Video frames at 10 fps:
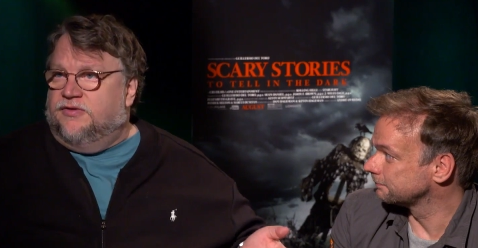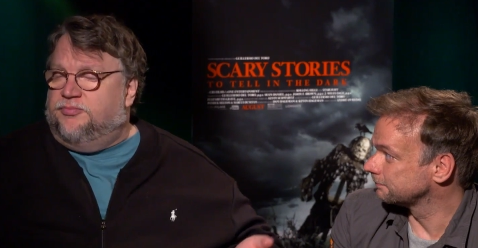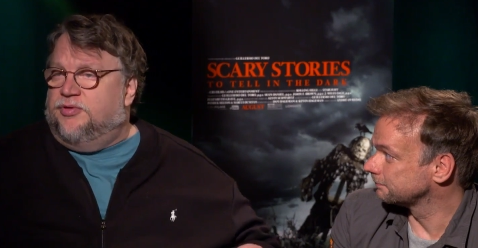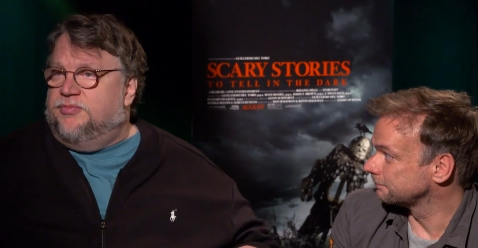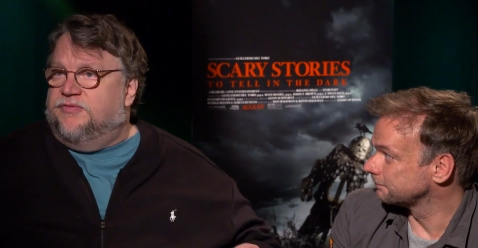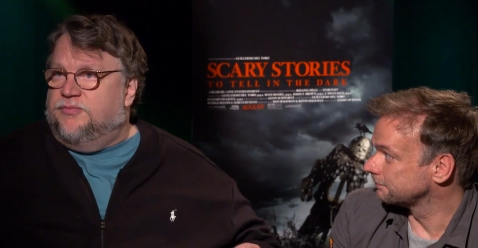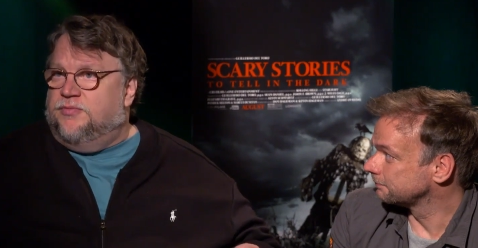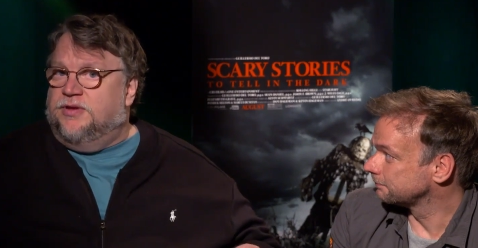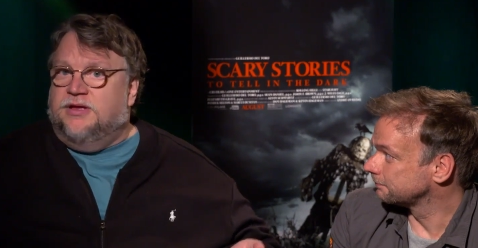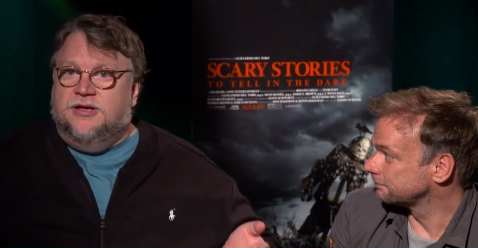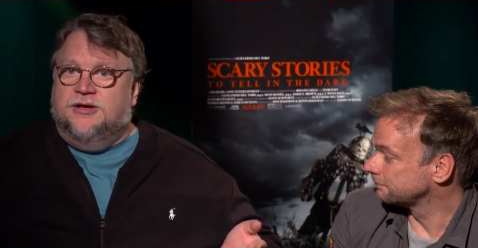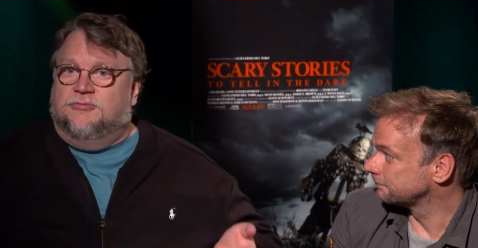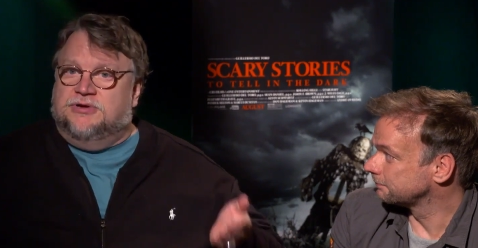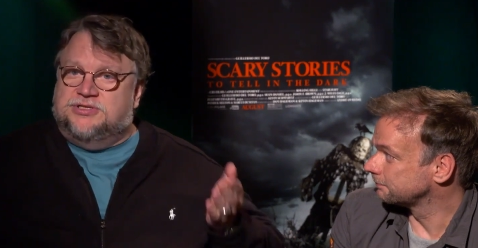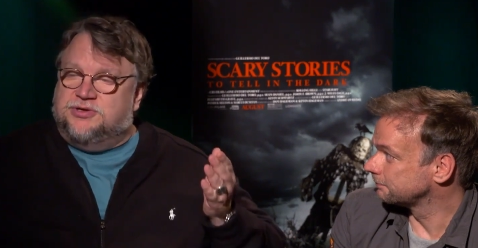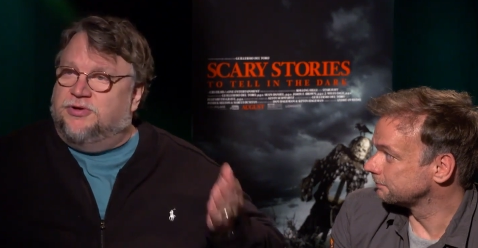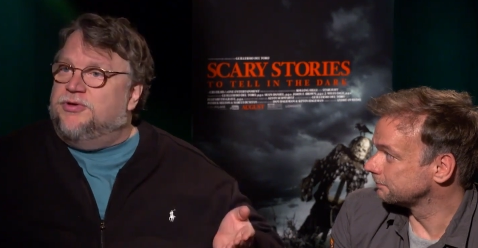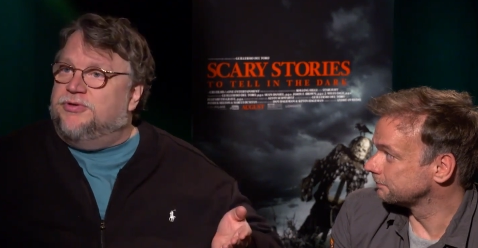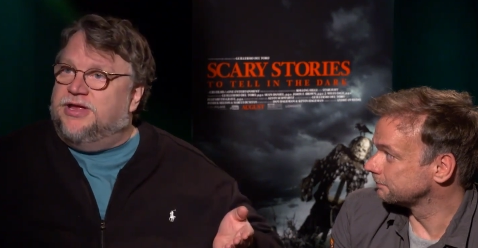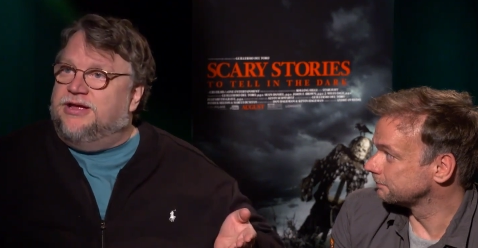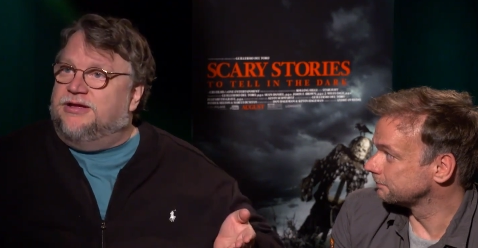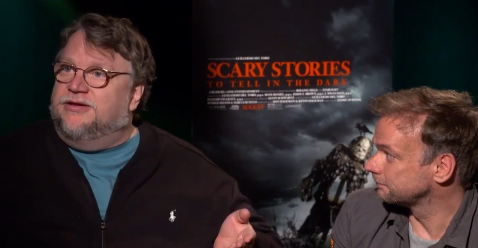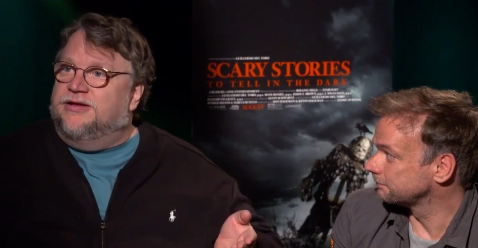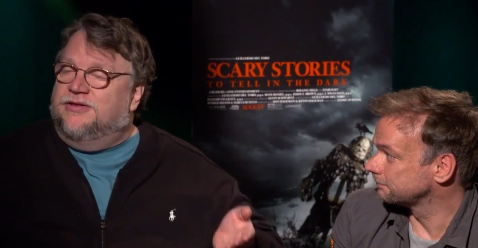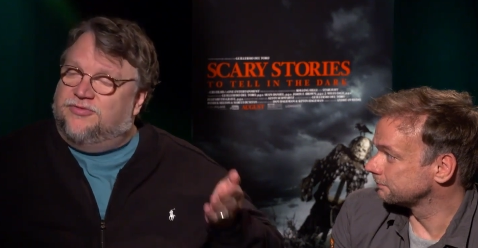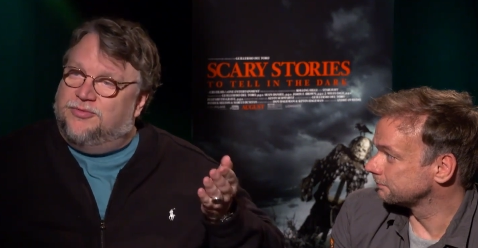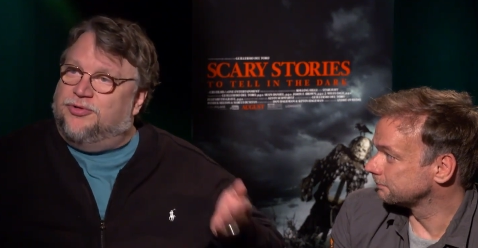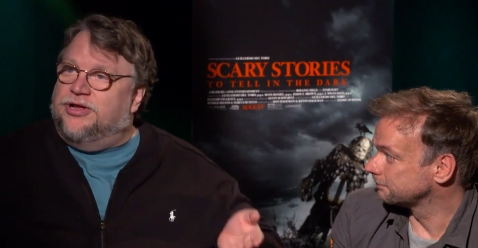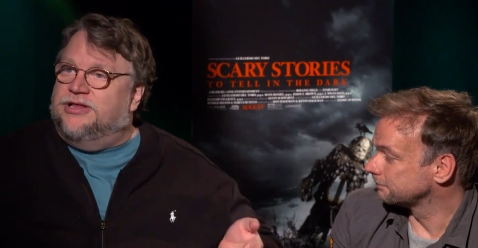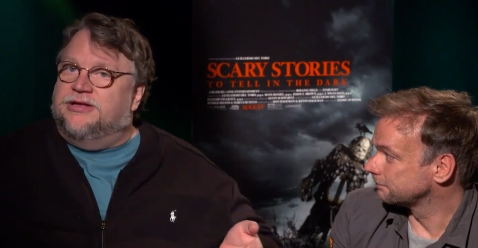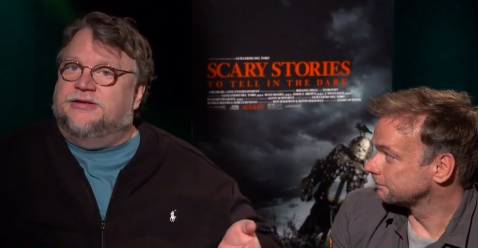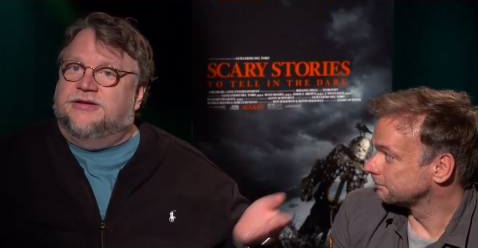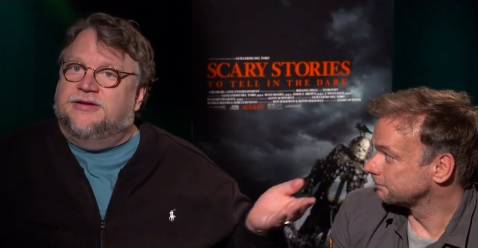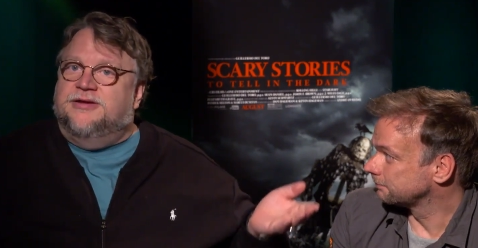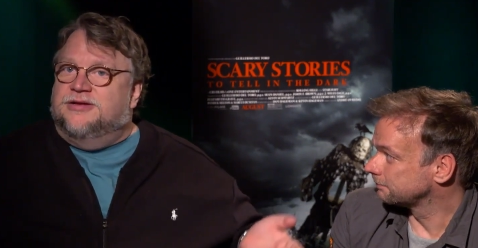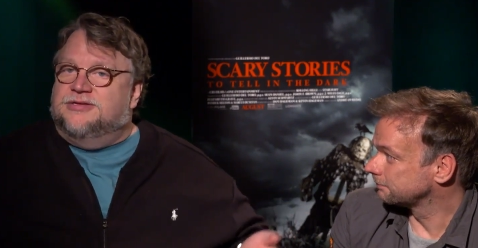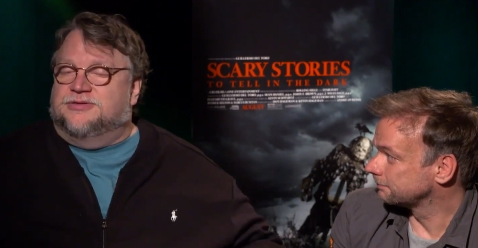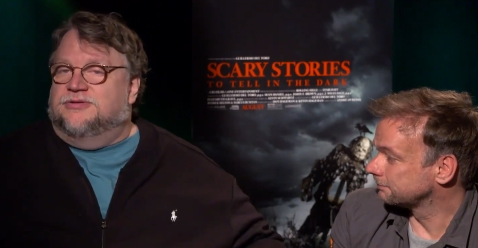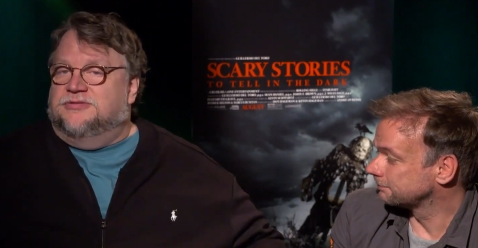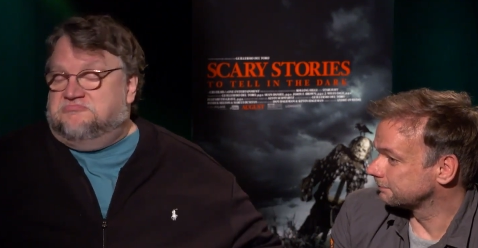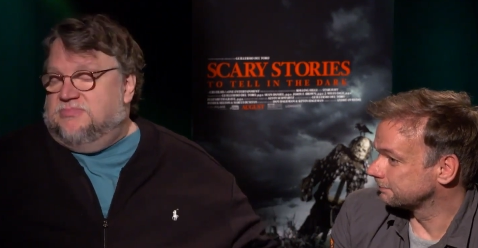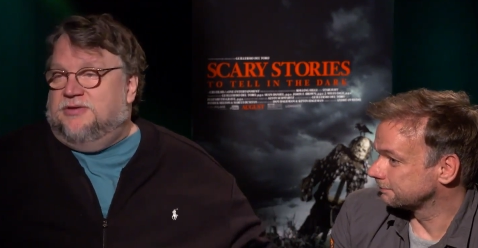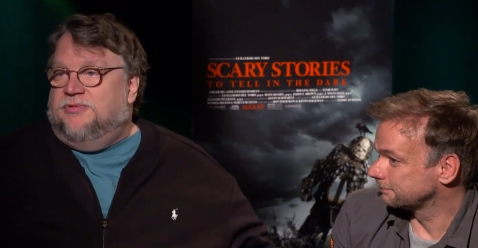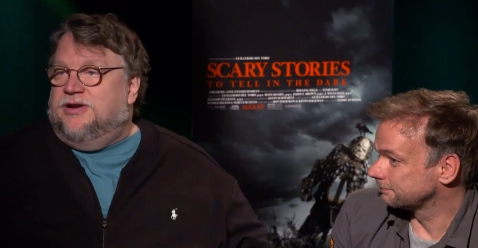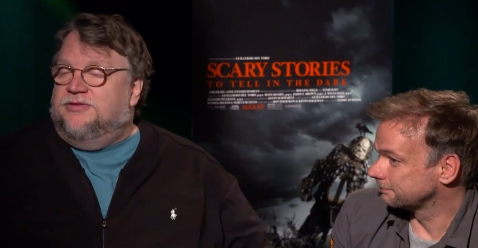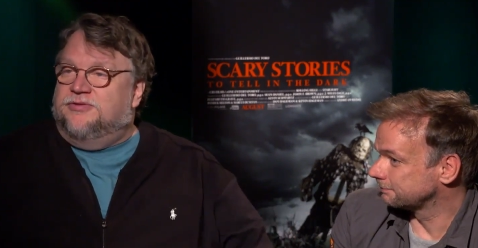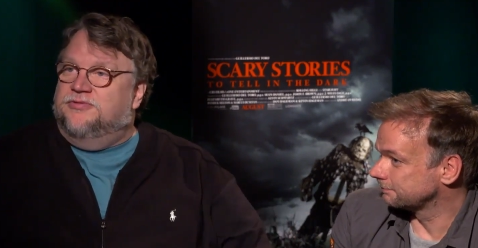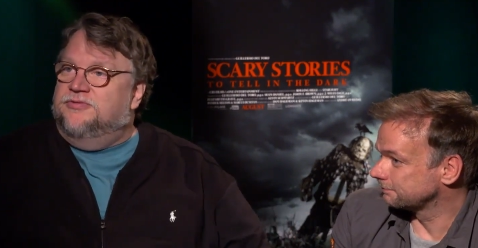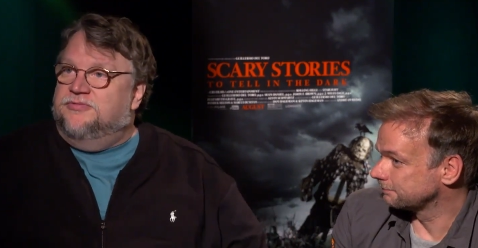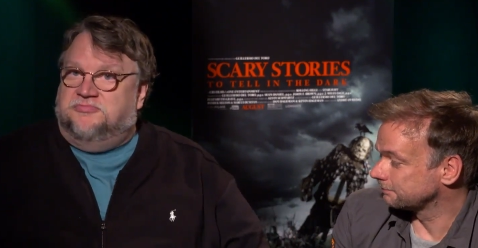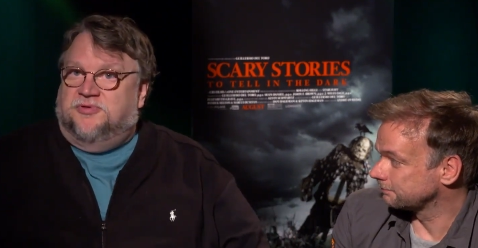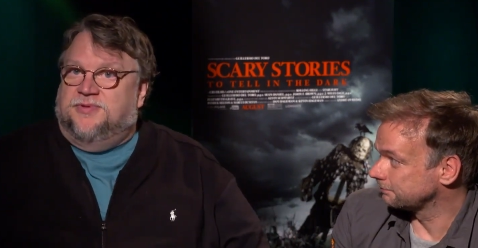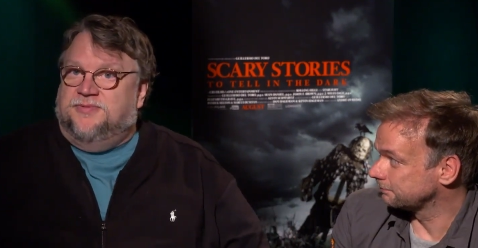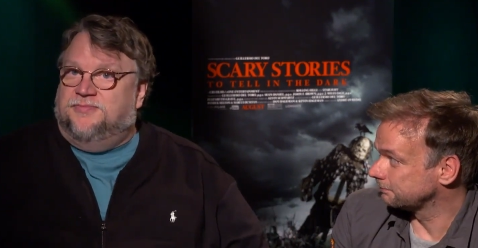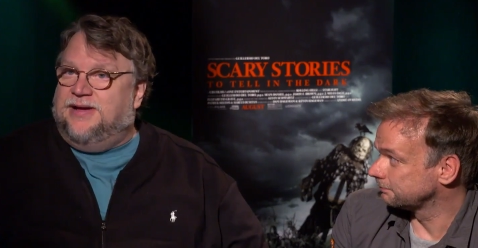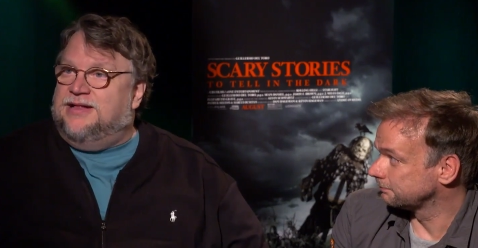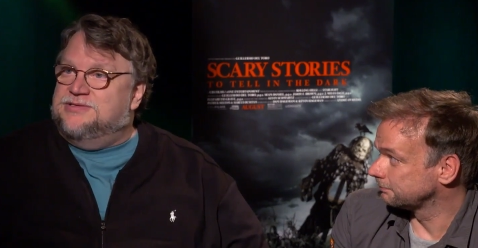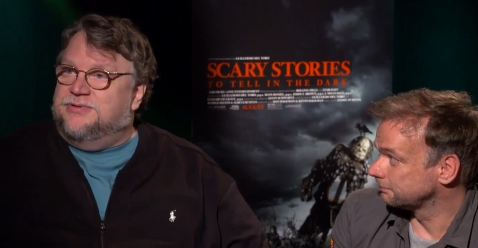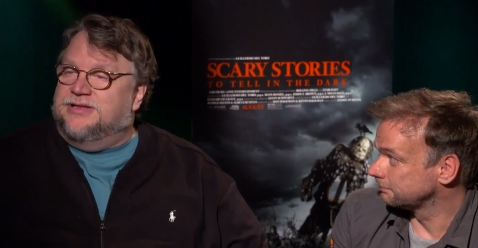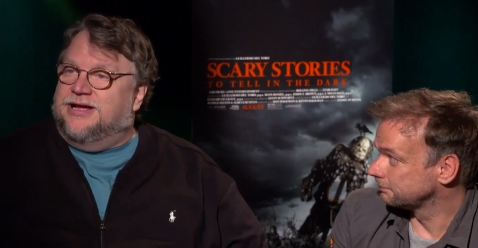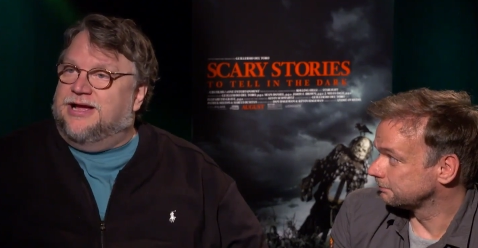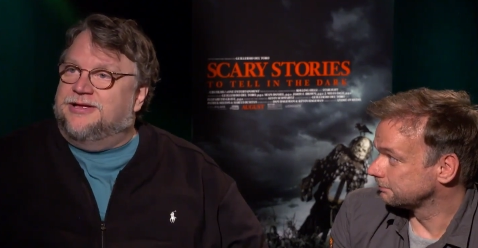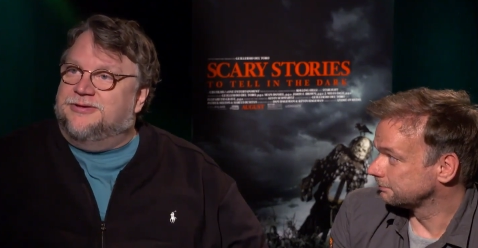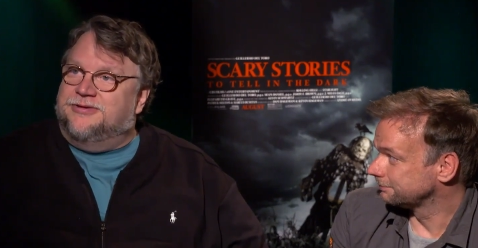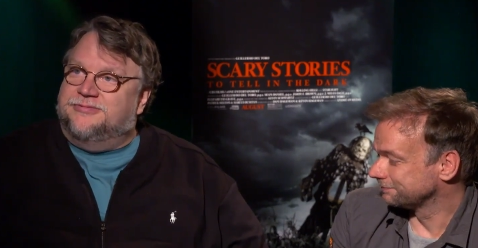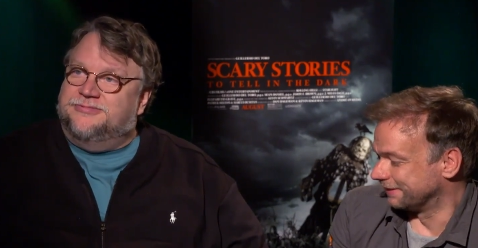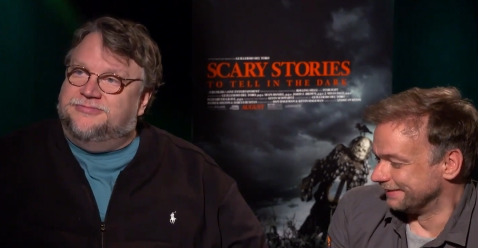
Speaker 1: his previous movie, was so unique and so brilliant. So I wanted to, to be pals with the guy, you know?